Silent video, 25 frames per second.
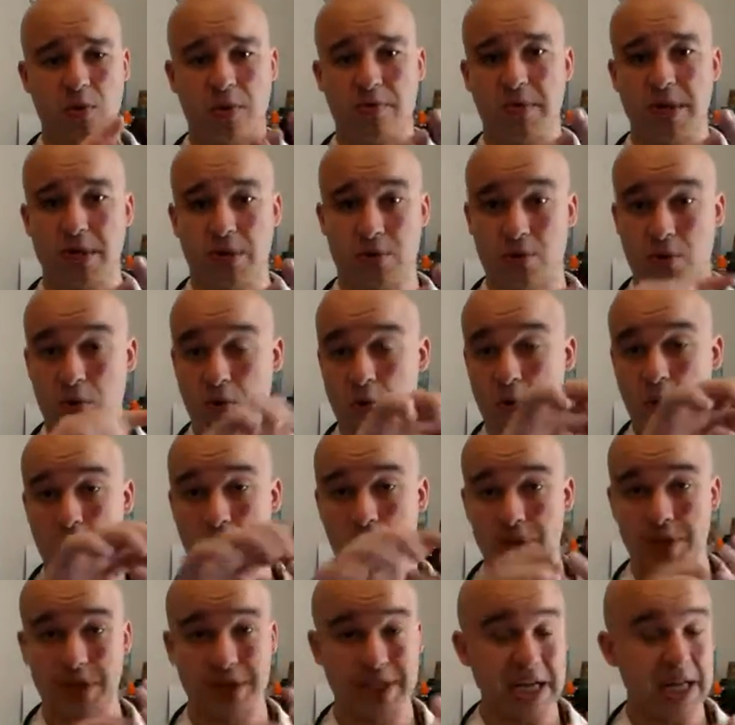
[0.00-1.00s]
or mineral,
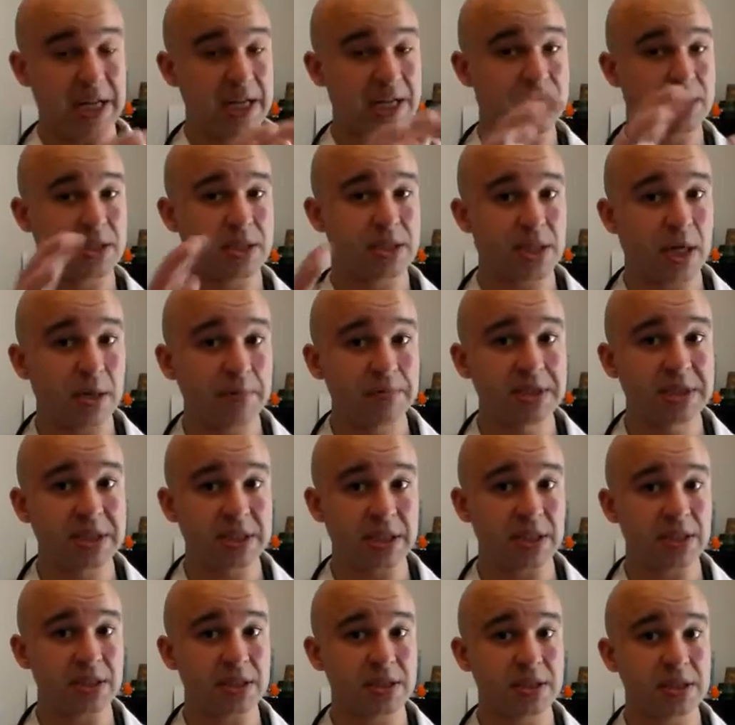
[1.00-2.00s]
or just any
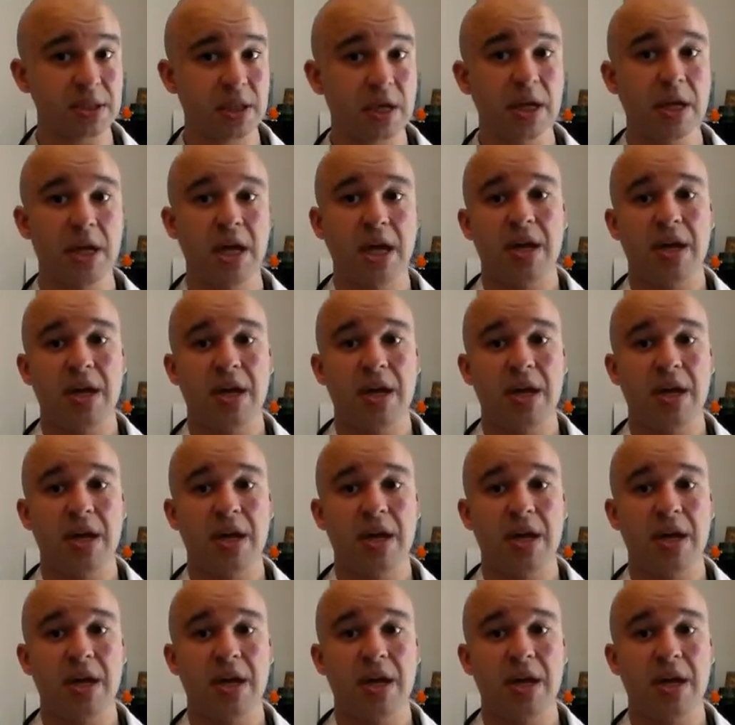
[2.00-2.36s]
substance